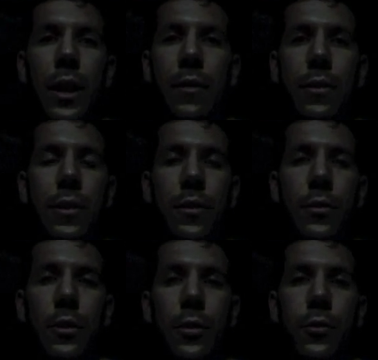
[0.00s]
everything that
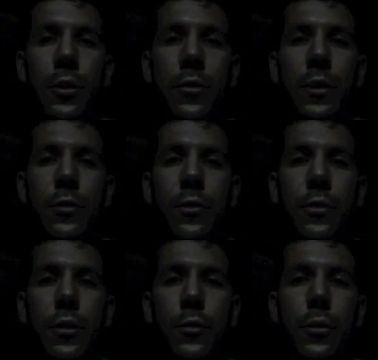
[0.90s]
these large
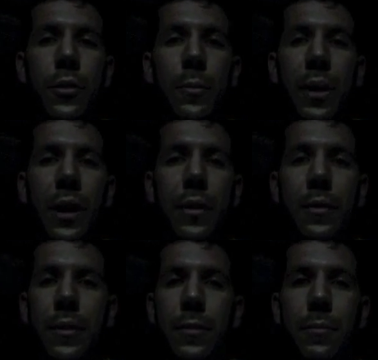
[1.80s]
organizations are doing is bad.
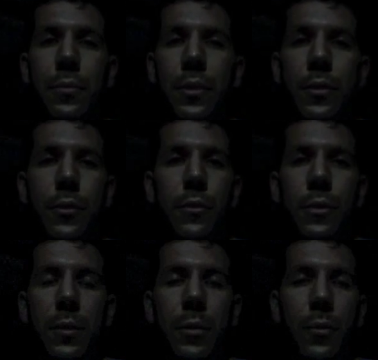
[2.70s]
Please
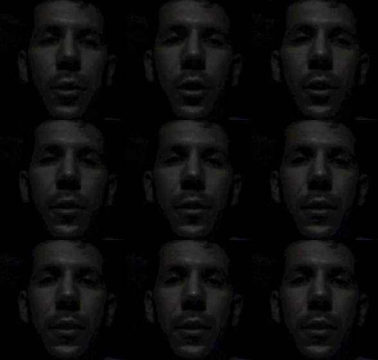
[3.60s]
don't get me wrong.